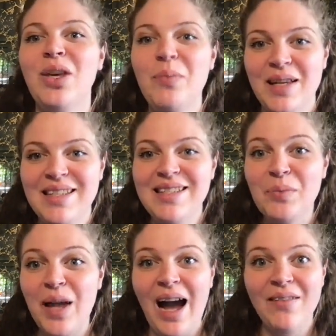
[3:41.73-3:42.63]

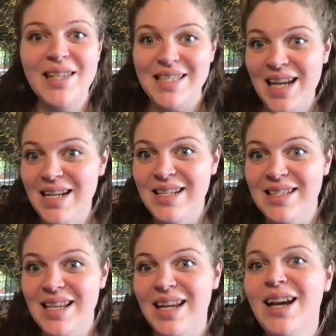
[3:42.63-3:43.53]
humans, we have this
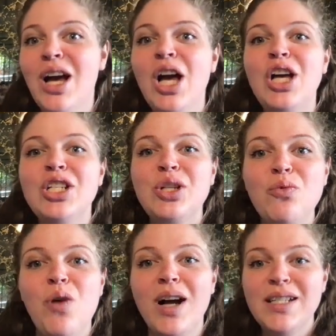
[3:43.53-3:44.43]
tendency to
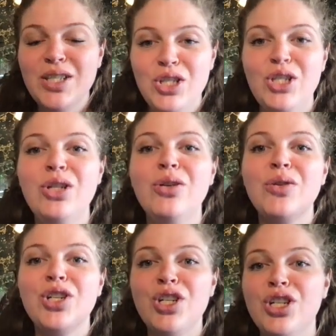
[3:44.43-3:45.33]
want
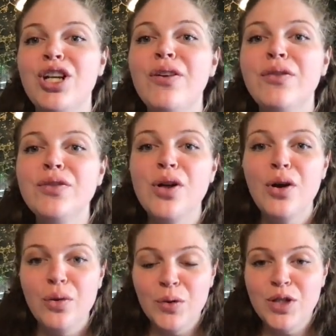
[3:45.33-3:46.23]
to shift
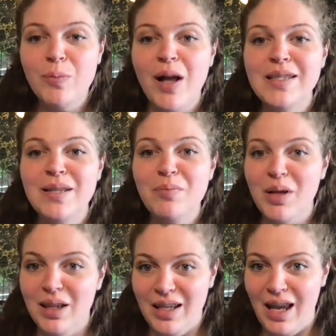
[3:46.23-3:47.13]

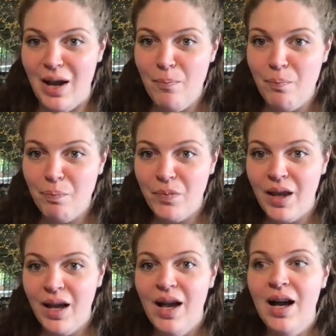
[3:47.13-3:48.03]
responsibility
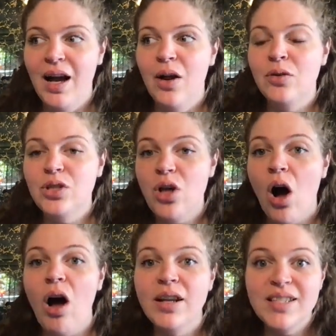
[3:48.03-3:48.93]

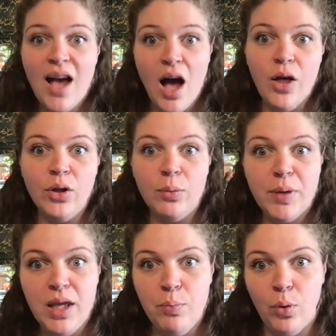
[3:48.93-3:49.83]
onto other
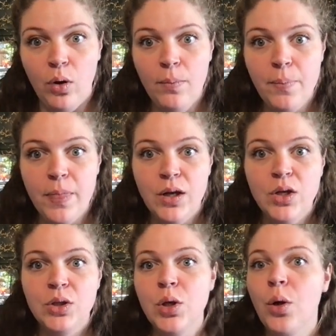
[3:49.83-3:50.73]
people
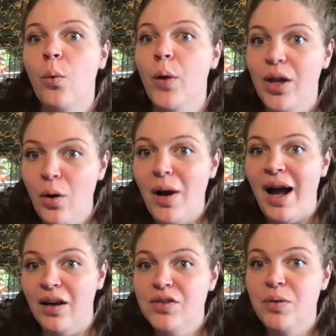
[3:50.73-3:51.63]
so that we don't
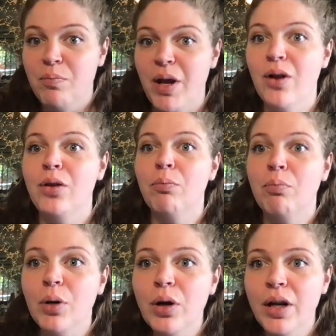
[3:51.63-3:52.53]
have to bear the
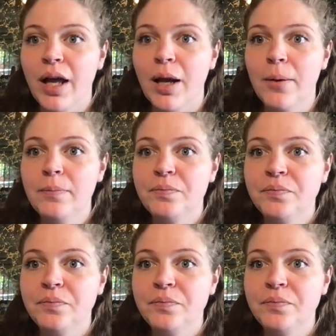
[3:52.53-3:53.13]
burden